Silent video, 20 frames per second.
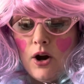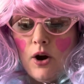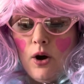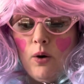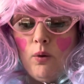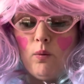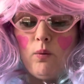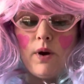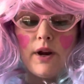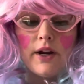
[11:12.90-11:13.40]

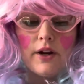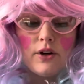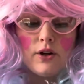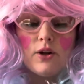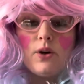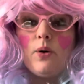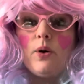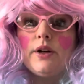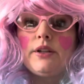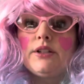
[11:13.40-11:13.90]
We're
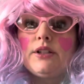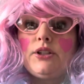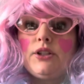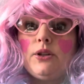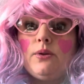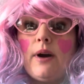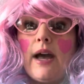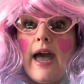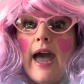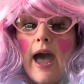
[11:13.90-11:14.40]
going to
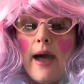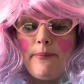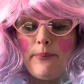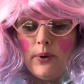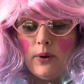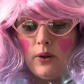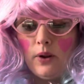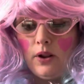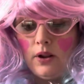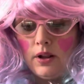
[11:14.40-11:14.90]
do
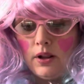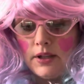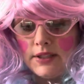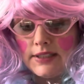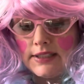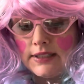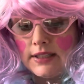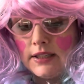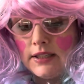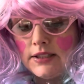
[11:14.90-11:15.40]

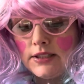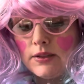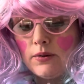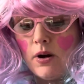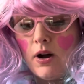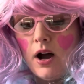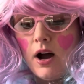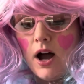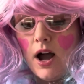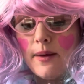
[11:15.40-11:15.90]
apples, so
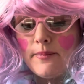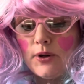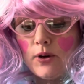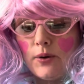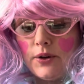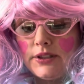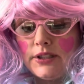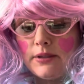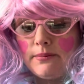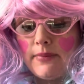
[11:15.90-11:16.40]
I'm
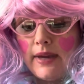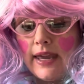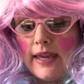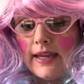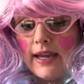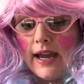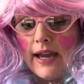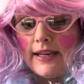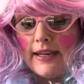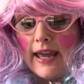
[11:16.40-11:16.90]
going to
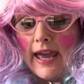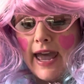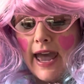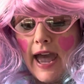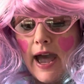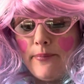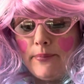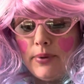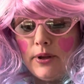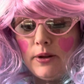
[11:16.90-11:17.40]
make an
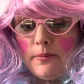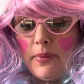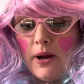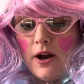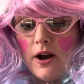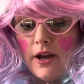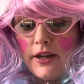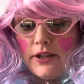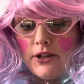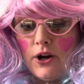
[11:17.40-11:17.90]
apple
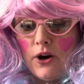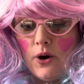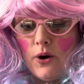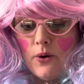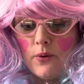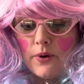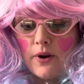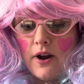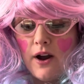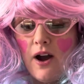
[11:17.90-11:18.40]
pine
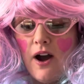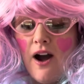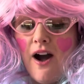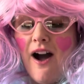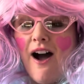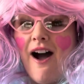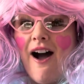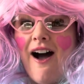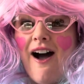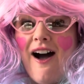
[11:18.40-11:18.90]
cone.
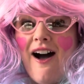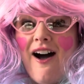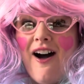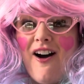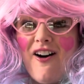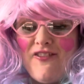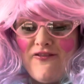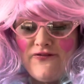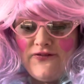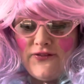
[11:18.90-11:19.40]

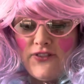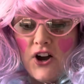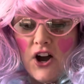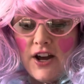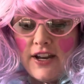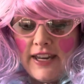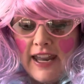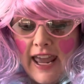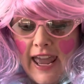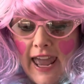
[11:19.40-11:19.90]

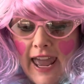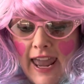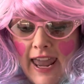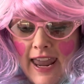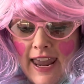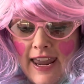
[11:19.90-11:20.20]
Fun, hey?